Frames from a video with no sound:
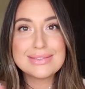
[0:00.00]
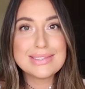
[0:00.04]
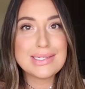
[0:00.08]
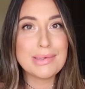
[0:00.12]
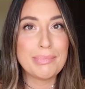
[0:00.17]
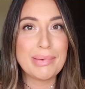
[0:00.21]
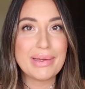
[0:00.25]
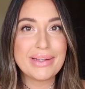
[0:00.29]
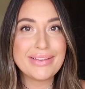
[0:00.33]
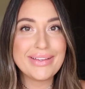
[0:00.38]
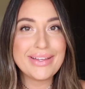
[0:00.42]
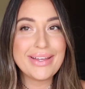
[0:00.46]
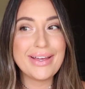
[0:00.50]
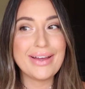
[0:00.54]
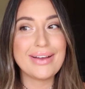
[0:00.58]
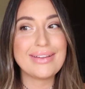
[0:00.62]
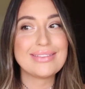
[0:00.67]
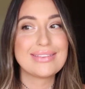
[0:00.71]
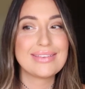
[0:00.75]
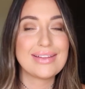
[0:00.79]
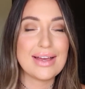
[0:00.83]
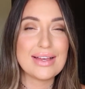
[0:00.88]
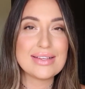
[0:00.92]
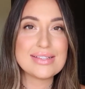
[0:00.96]
typically,
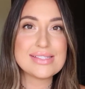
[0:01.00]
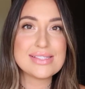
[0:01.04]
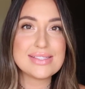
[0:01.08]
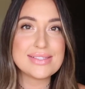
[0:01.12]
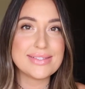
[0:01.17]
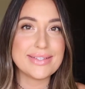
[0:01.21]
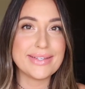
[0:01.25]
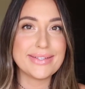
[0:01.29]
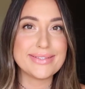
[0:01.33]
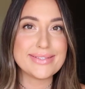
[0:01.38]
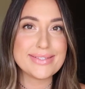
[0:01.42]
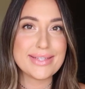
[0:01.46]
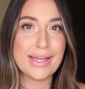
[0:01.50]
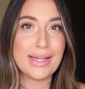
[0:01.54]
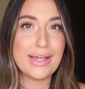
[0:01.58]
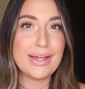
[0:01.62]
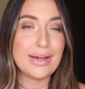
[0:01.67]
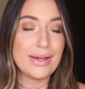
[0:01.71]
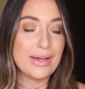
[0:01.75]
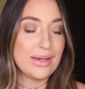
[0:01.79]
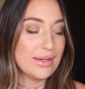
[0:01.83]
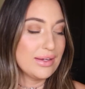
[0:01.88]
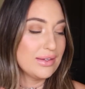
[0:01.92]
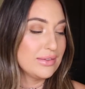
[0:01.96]
unless it's like
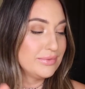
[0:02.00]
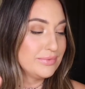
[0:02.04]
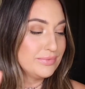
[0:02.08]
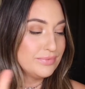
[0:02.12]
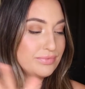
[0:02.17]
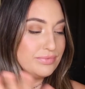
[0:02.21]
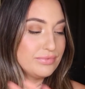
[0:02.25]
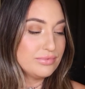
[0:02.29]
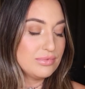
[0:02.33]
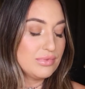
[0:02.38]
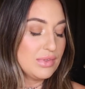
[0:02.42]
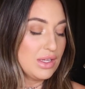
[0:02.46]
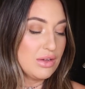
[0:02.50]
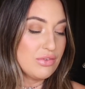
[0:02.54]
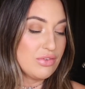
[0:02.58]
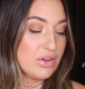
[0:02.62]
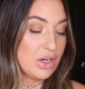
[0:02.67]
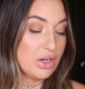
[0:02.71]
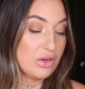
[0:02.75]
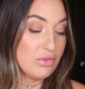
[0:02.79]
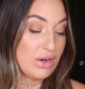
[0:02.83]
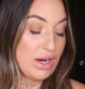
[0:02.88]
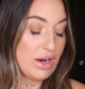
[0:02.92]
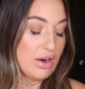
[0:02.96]
a
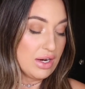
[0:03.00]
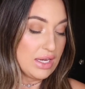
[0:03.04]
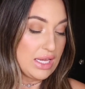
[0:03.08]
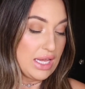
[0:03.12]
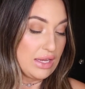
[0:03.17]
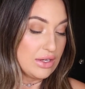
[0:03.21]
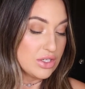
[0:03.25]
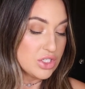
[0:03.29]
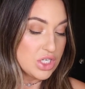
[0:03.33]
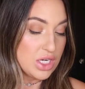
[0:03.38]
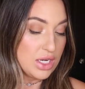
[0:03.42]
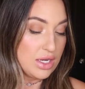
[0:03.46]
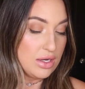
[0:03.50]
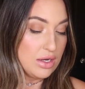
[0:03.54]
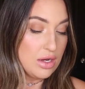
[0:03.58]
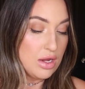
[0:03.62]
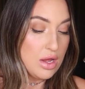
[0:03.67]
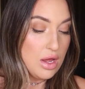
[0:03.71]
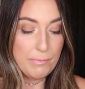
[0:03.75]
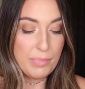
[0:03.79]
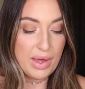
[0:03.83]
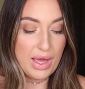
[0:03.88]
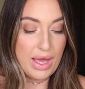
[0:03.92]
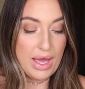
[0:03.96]
very rare occasion.
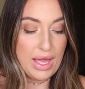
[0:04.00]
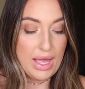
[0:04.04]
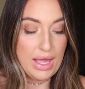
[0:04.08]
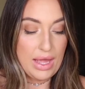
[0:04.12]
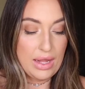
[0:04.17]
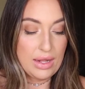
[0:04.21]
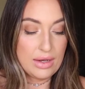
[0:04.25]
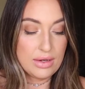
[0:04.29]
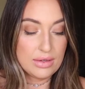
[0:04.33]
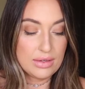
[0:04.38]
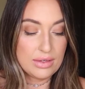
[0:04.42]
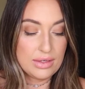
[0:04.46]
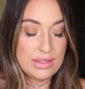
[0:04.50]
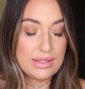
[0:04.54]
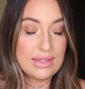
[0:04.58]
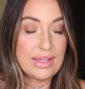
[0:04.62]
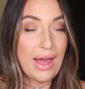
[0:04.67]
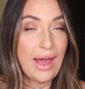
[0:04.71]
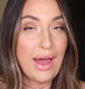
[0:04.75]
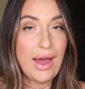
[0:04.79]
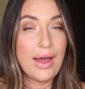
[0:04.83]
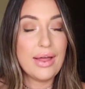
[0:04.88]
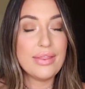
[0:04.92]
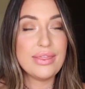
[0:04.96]
But
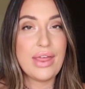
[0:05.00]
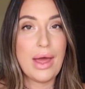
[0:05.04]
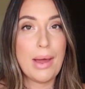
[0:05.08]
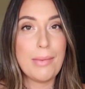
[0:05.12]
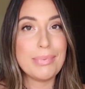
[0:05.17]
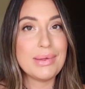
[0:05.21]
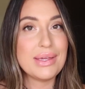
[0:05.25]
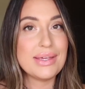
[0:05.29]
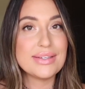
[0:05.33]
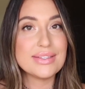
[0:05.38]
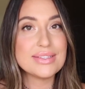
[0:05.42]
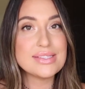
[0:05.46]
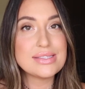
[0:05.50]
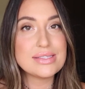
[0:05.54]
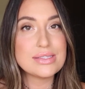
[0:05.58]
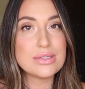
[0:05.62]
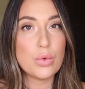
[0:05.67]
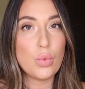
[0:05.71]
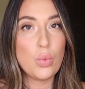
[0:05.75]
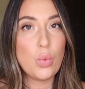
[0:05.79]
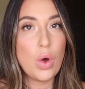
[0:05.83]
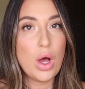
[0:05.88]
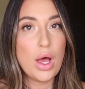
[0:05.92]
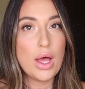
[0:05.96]
yeah, that
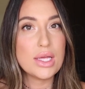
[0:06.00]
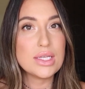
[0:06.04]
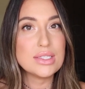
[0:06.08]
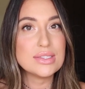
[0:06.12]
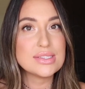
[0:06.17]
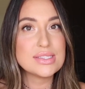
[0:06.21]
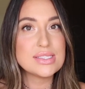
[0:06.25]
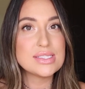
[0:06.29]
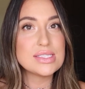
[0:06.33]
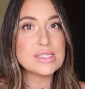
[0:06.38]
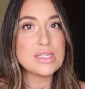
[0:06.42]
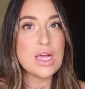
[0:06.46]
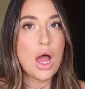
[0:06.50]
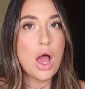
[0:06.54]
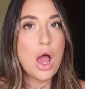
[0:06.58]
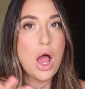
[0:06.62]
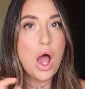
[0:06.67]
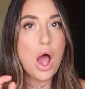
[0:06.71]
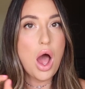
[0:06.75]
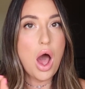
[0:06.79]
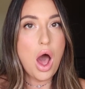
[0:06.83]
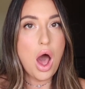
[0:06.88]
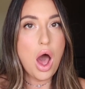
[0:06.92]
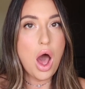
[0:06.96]
piece was
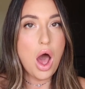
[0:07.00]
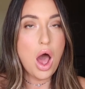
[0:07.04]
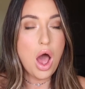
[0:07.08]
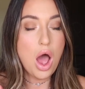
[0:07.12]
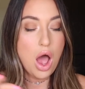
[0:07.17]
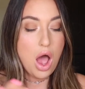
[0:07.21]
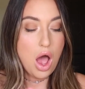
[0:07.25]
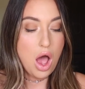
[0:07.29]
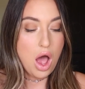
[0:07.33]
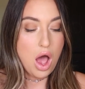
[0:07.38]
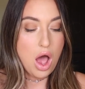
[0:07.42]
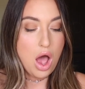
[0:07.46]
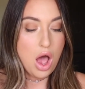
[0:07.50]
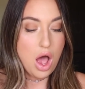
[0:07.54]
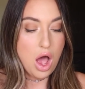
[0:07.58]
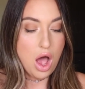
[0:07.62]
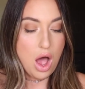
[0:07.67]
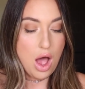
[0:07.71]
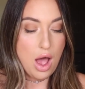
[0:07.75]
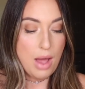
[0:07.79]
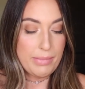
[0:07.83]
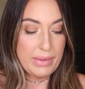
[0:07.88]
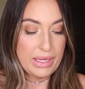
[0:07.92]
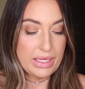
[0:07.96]

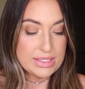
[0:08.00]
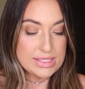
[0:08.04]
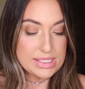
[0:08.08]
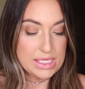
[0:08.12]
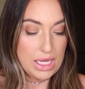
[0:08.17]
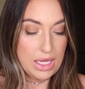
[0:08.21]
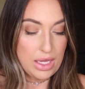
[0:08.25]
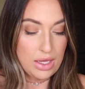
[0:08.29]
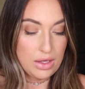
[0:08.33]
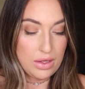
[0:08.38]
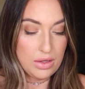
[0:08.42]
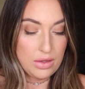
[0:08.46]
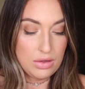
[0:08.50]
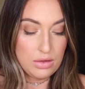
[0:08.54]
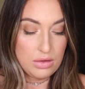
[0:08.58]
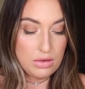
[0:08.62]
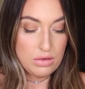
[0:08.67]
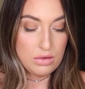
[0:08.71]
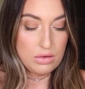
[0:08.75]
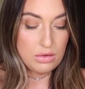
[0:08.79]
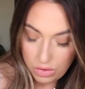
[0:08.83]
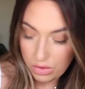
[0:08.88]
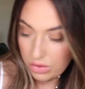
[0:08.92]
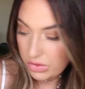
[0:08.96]
amazing.
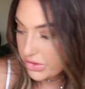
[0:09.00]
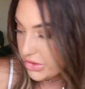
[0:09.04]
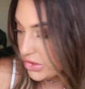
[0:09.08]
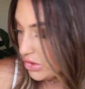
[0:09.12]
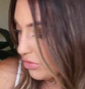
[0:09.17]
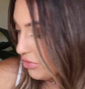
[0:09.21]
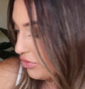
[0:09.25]
Oh, so